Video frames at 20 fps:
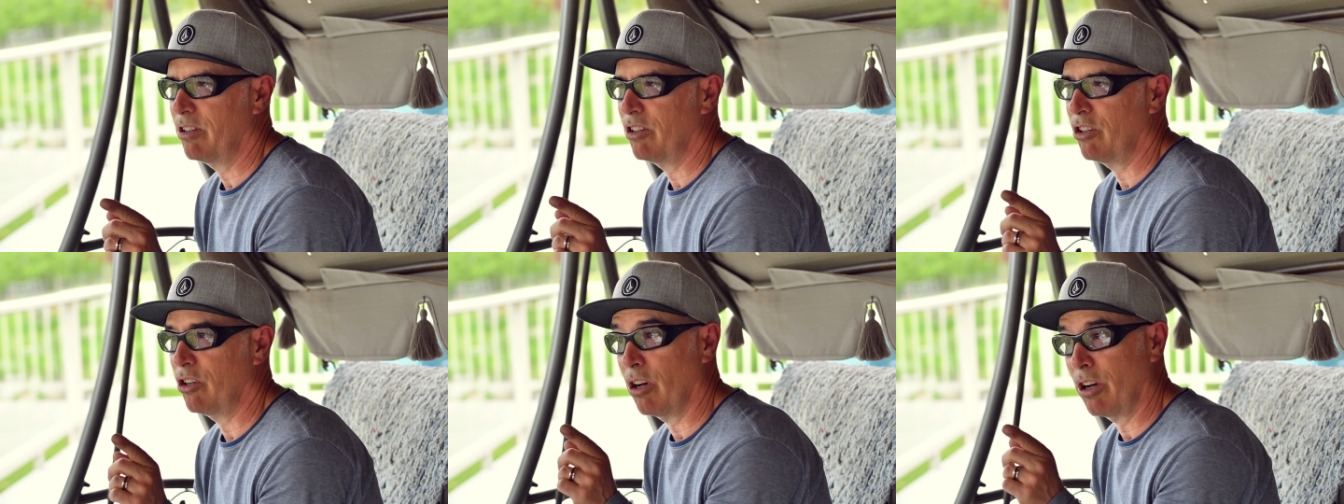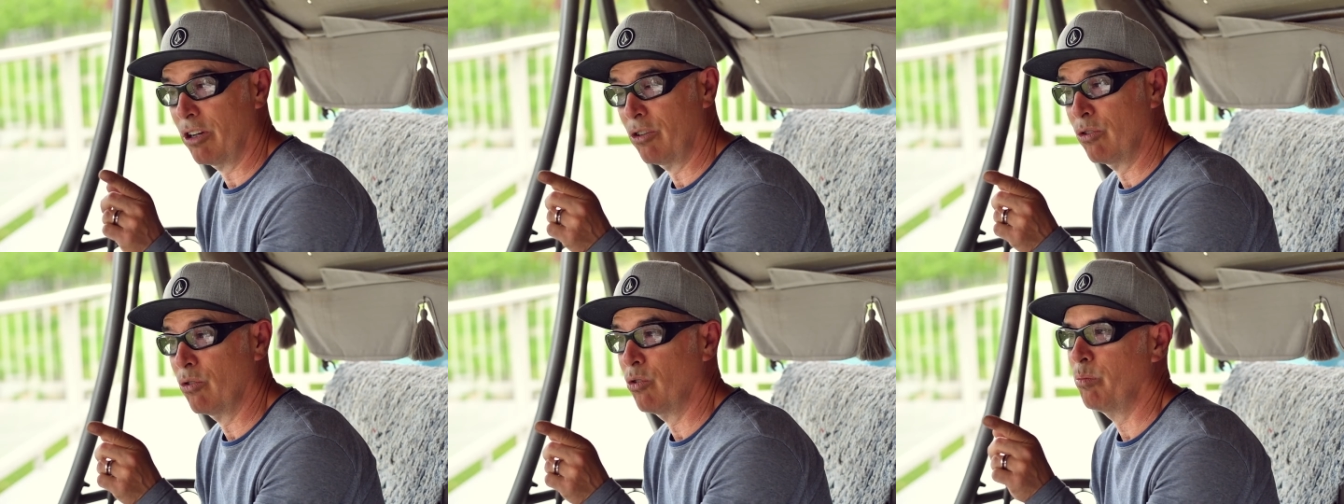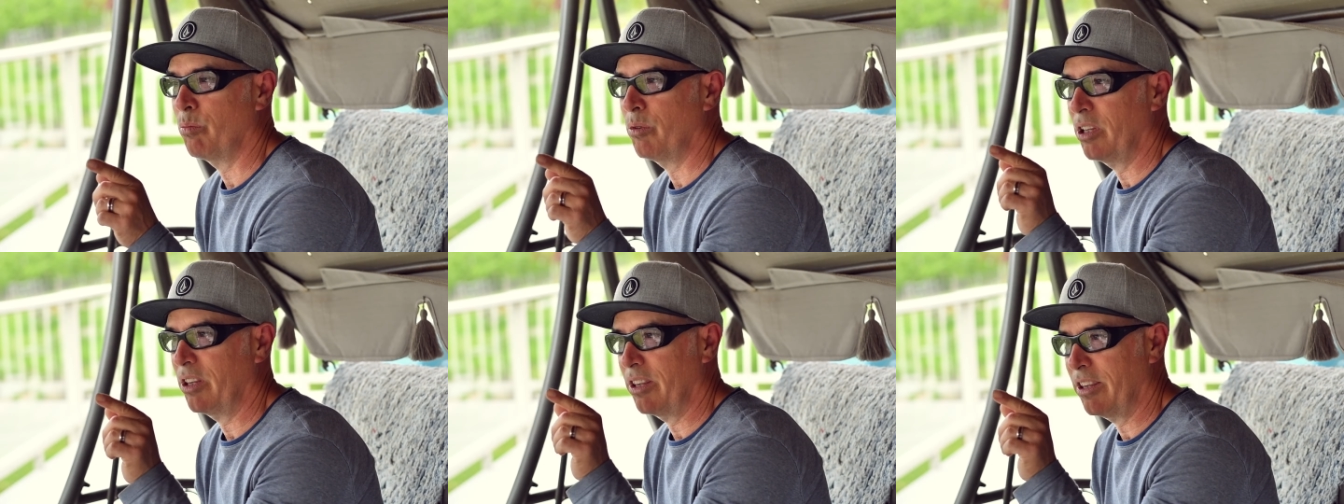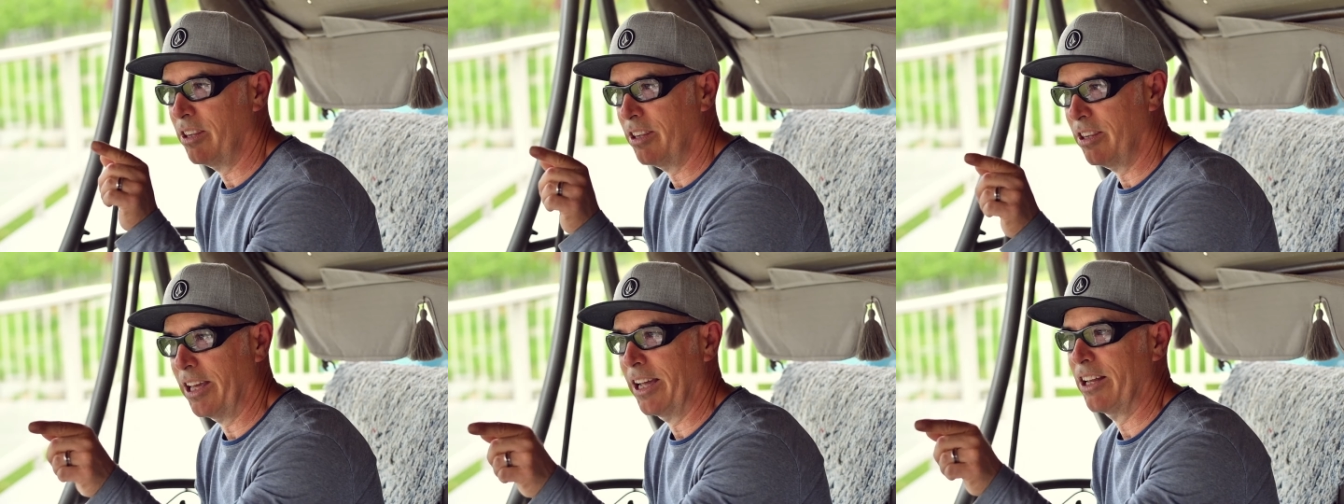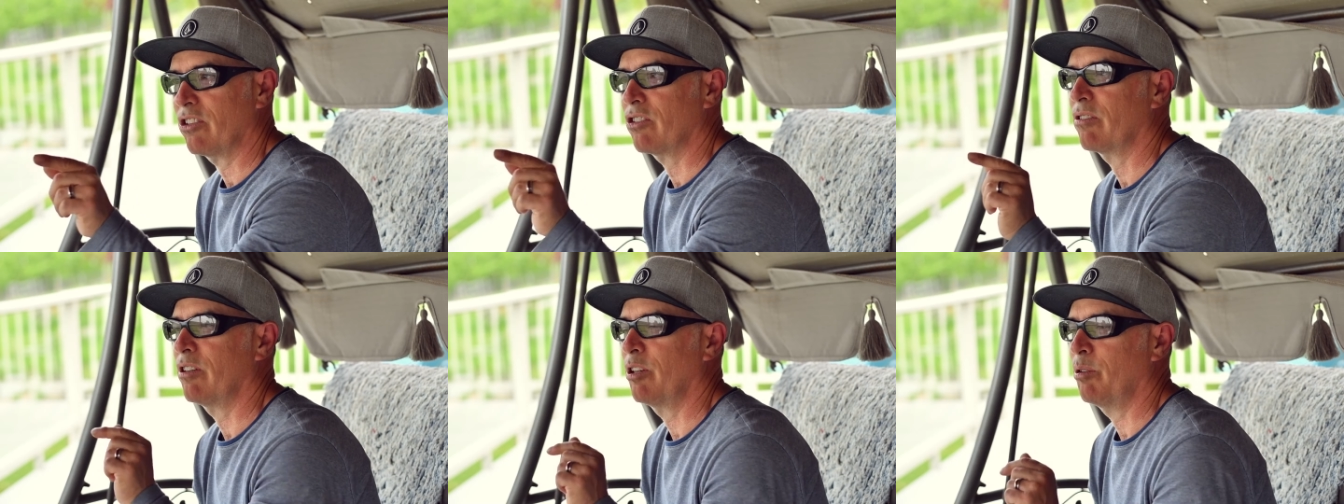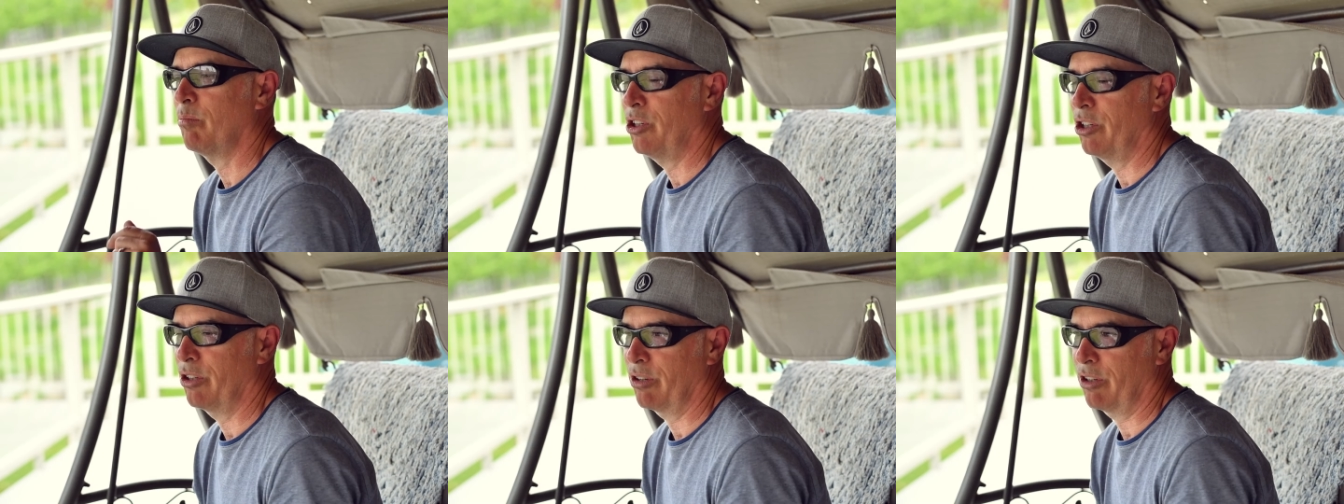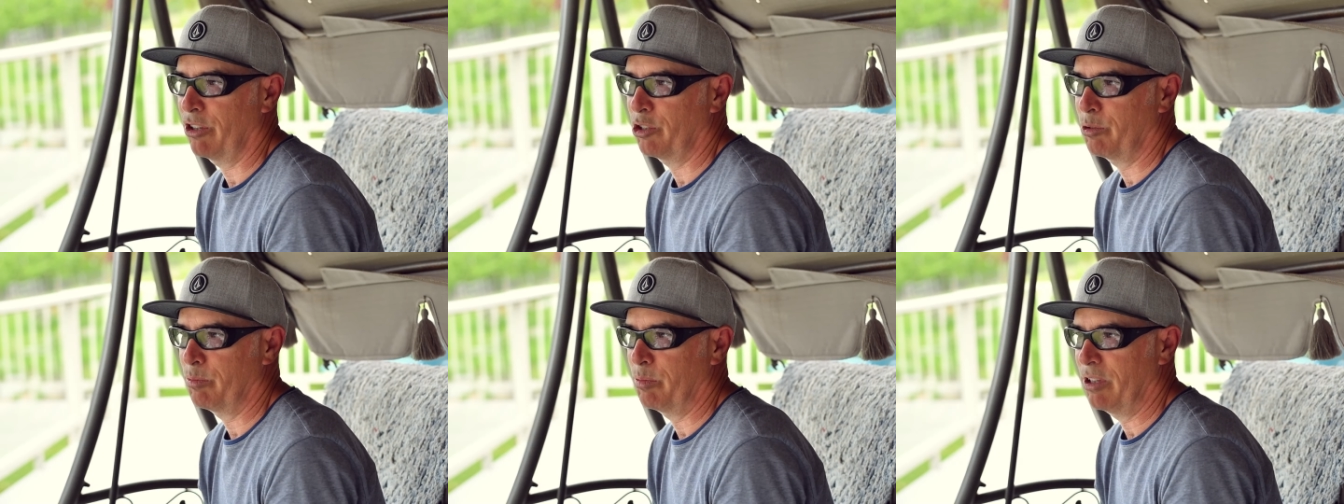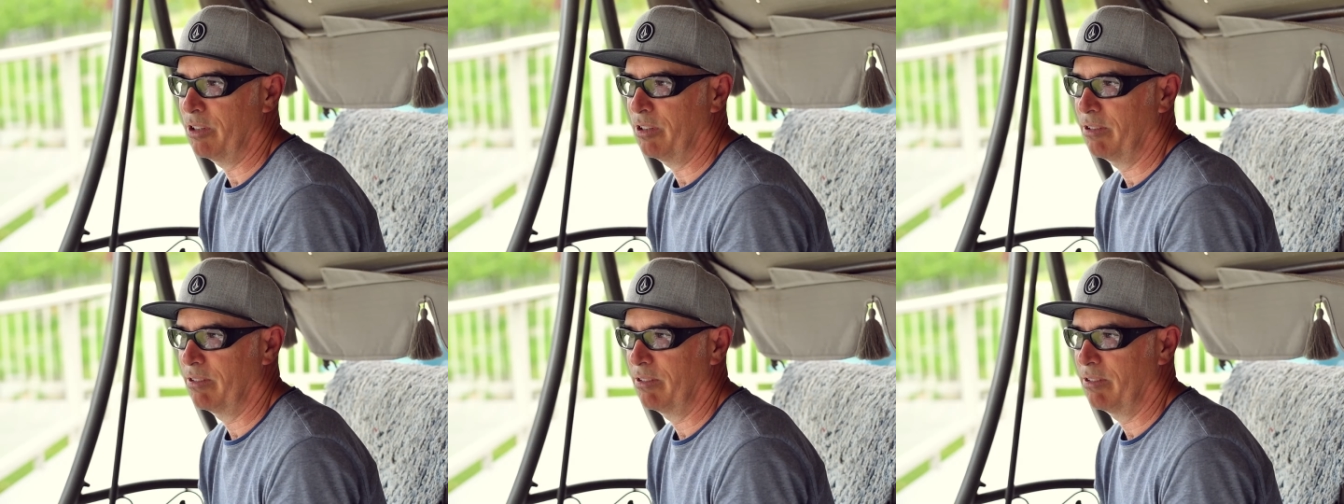God told me that's going to be your husband.